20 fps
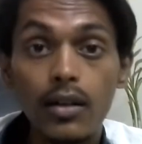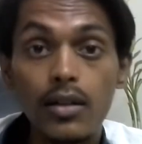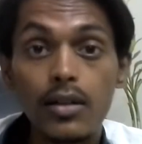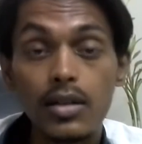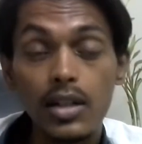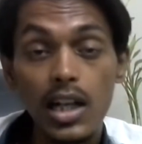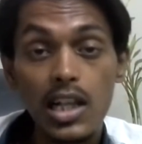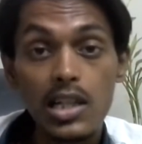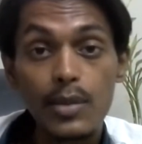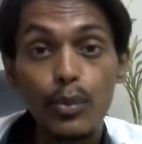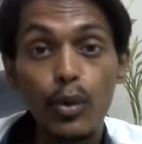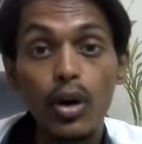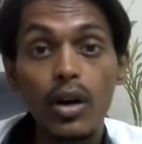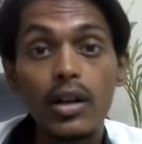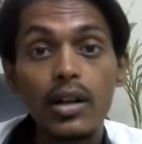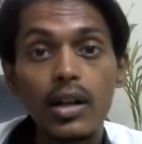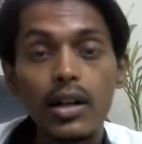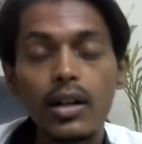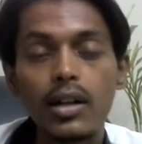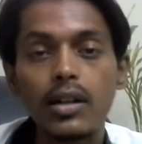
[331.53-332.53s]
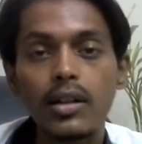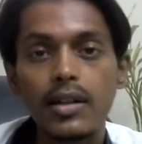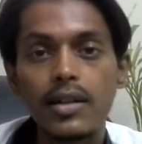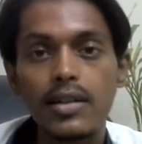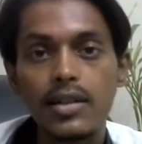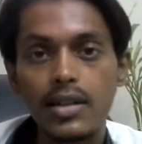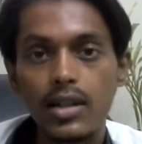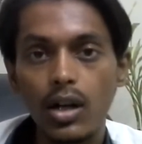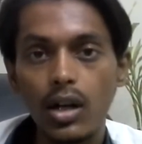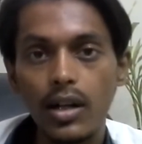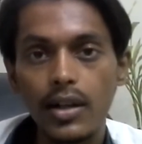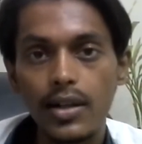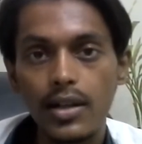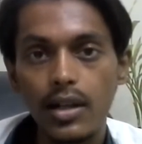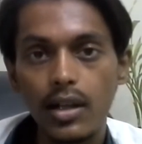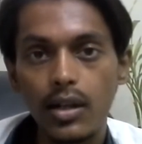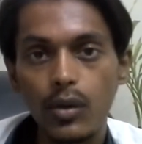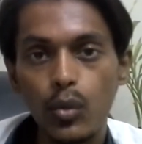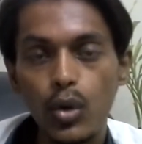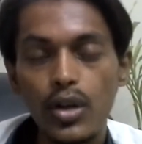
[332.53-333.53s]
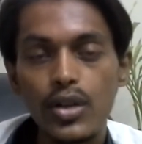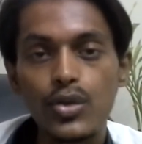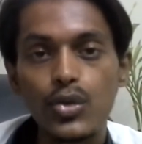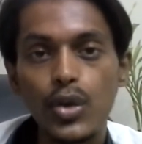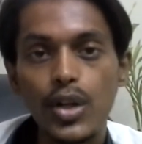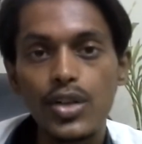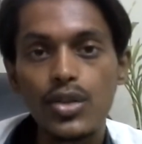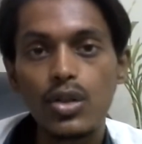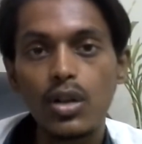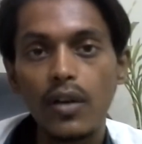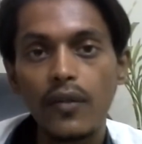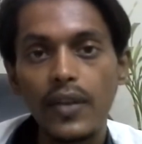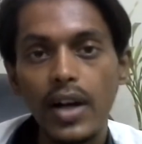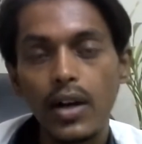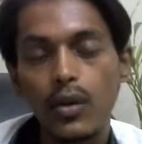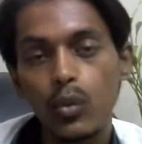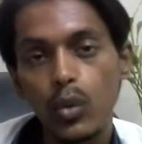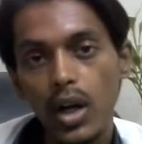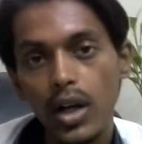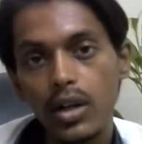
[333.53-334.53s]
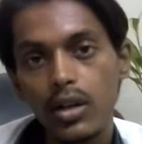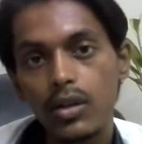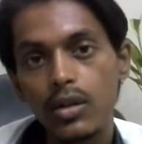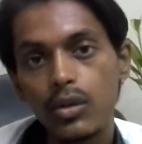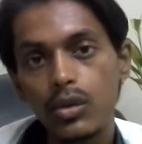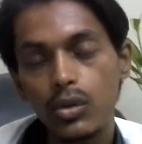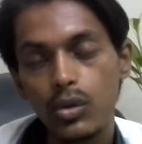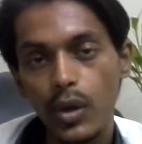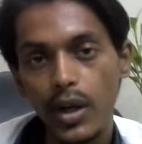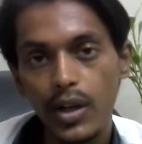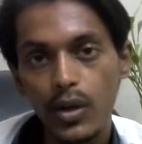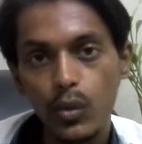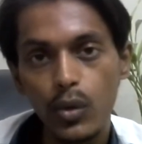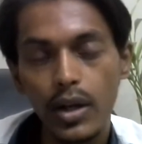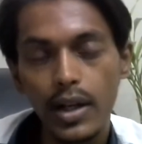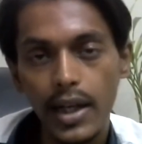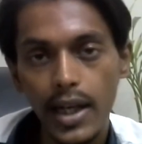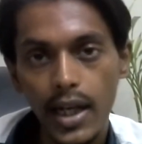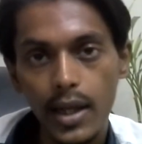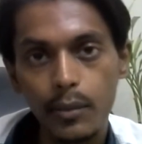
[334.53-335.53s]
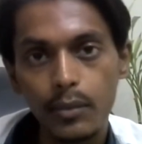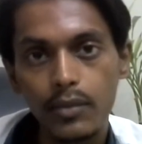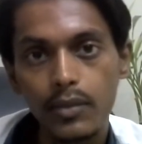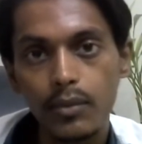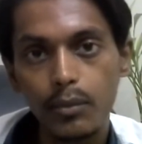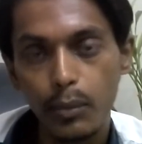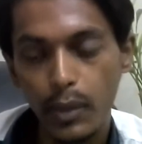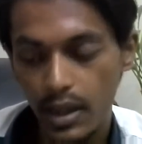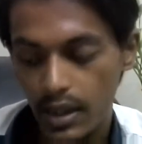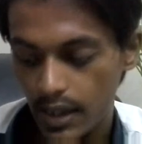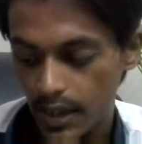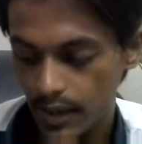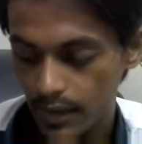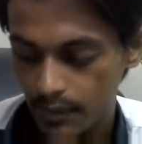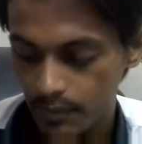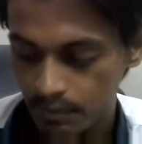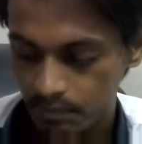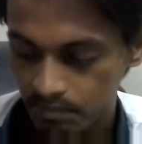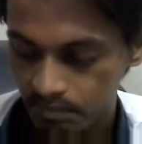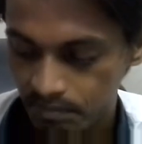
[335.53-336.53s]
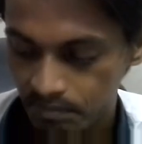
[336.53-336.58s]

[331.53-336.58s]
Transponder was switched off at 1:21 AM midnight.